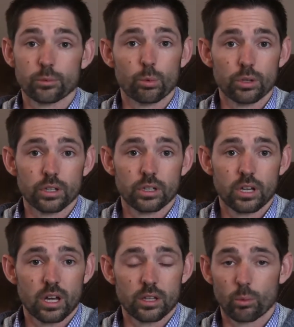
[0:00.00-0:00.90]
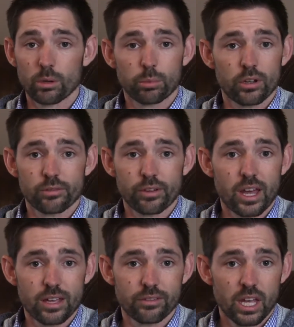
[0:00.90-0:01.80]
of wood. The
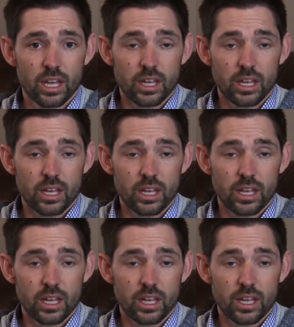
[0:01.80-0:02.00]
1.5,